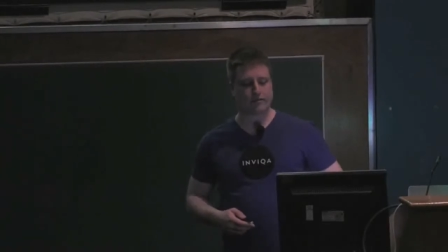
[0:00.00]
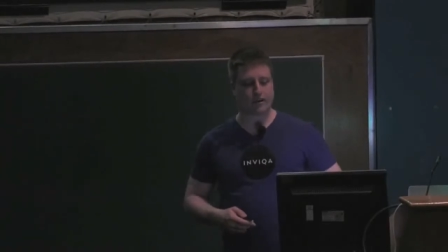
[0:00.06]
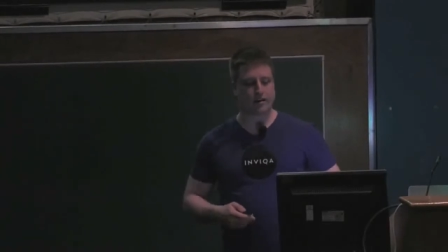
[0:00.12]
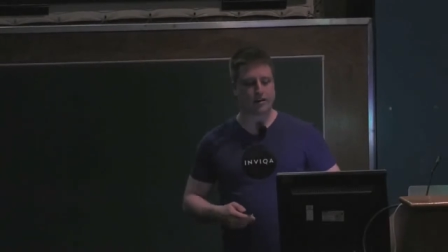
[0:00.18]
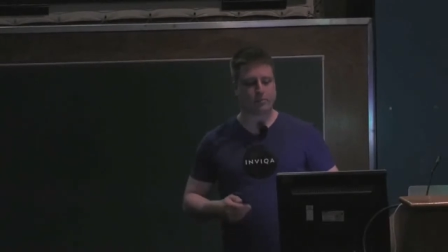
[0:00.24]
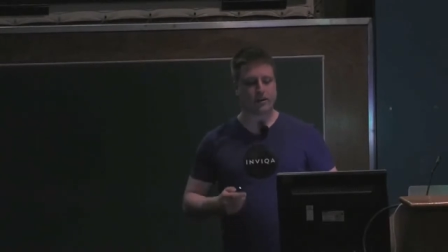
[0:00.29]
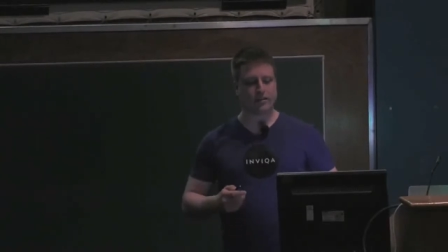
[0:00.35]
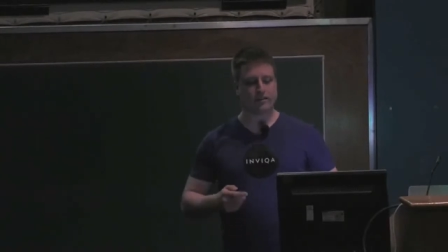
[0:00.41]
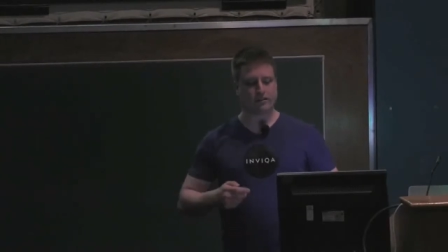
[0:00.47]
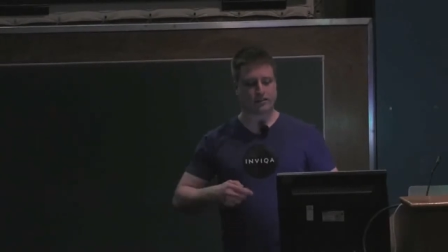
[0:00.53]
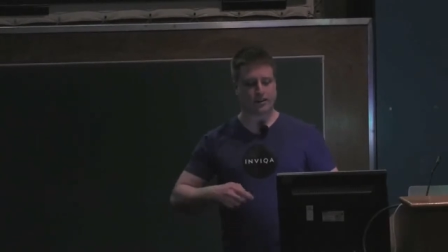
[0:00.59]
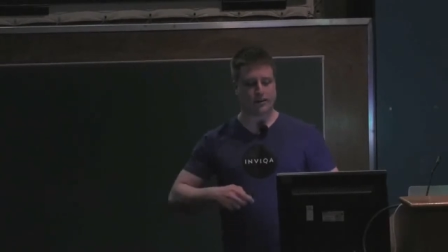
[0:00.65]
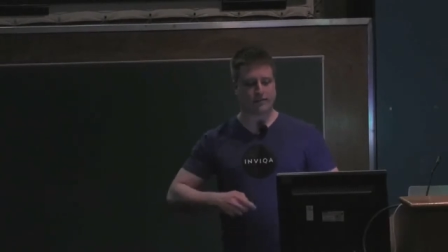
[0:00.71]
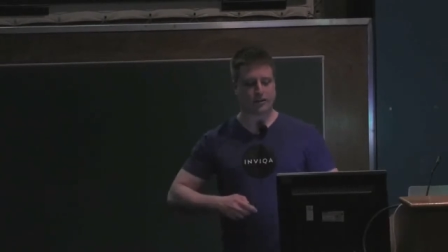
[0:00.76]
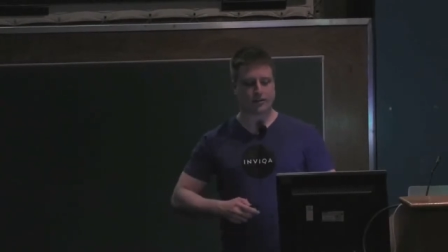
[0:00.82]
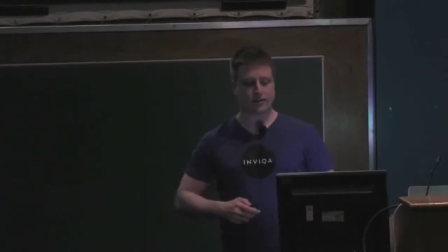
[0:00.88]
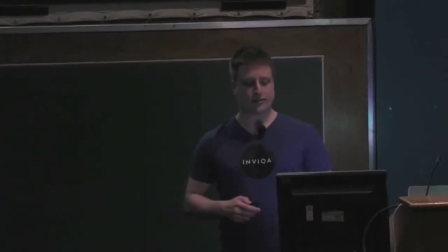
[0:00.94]
of the commit as
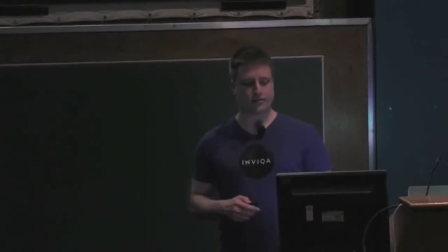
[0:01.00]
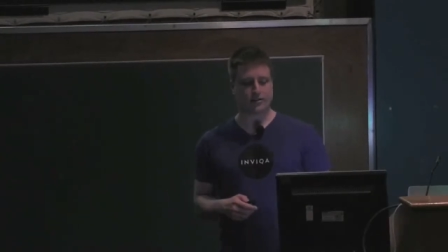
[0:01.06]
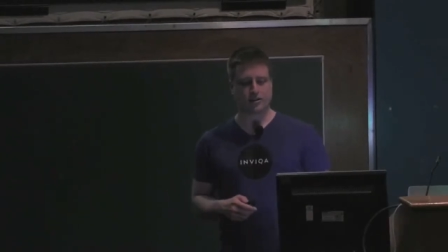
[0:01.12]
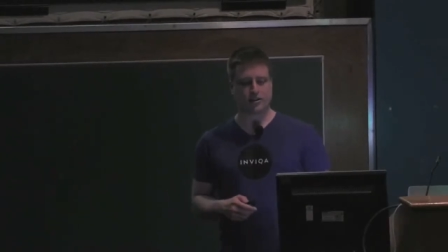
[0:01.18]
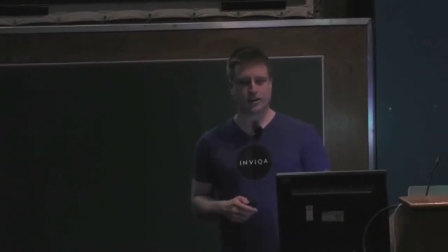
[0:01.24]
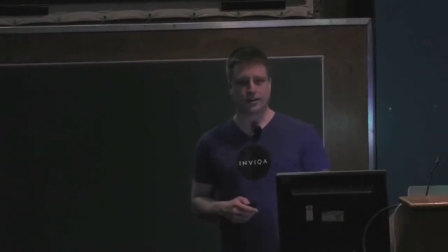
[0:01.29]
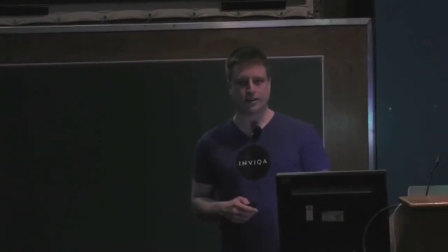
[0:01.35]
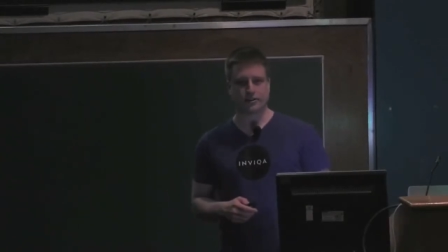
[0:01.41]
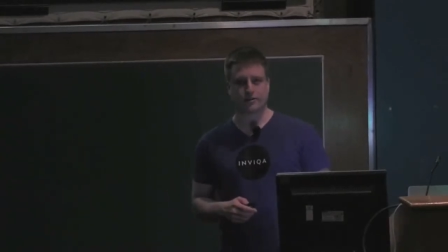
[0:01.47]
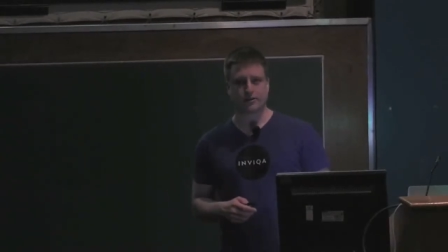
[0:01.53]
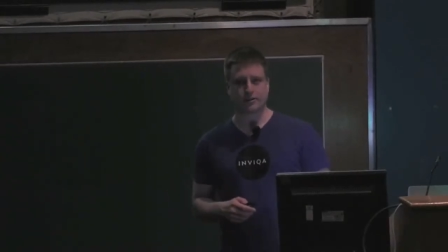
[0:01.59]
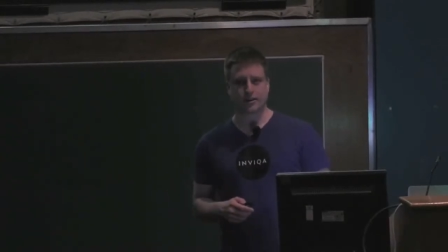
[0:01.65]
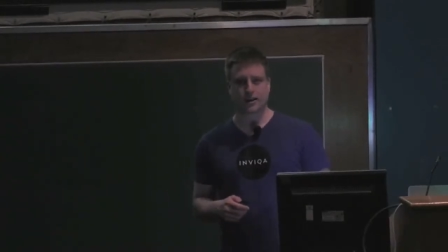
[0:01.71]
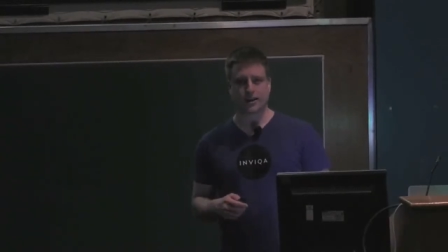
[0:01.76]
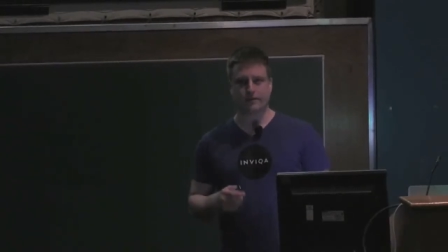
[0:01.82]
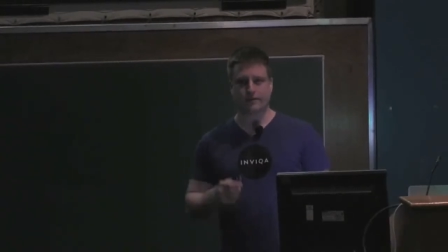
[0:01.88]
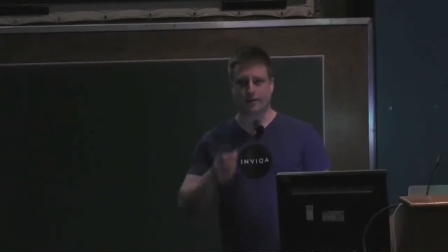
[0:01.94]
never going to change,
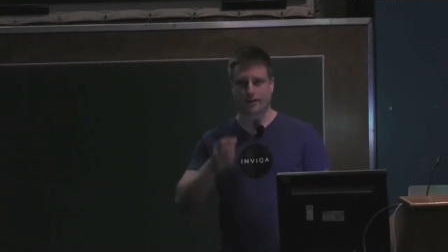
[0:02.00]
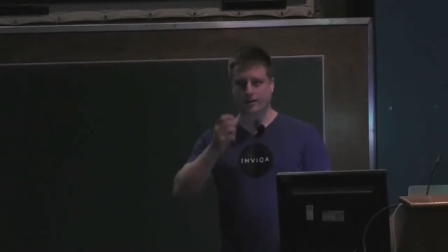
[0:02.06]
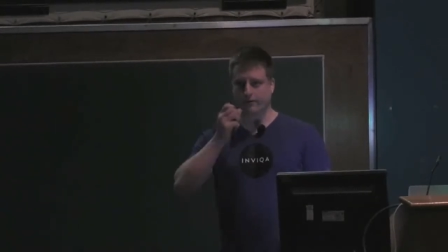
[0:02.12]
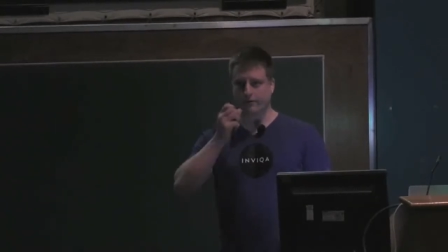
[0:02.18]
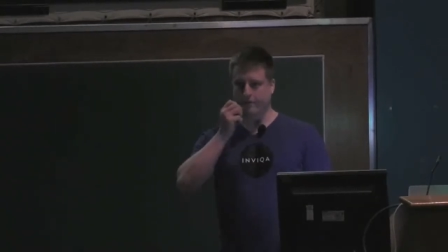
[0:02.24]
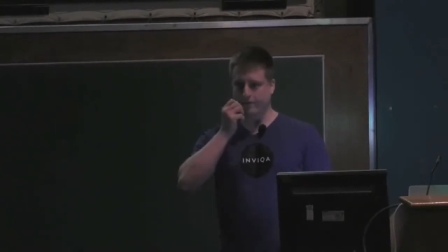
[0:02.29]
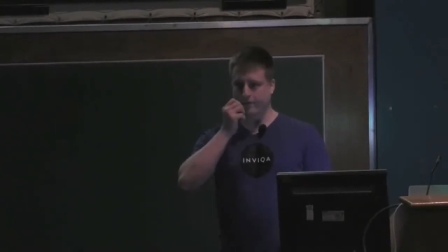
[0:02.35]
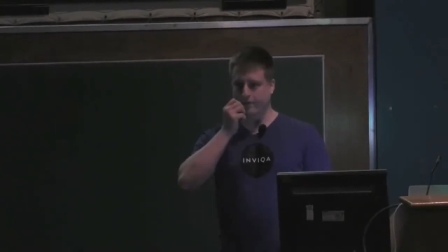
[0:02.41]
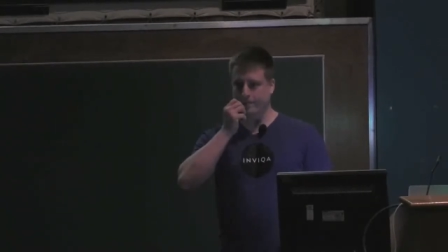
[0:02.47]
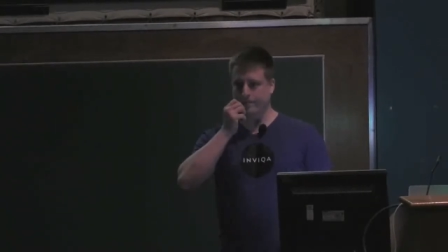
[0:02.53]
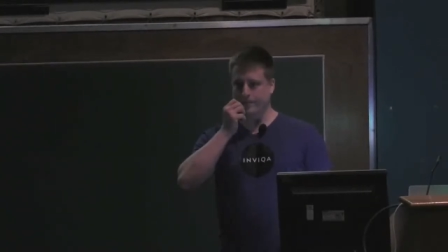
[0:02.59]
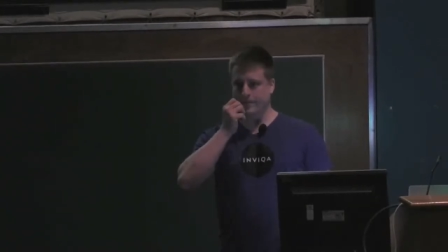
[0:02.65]
even if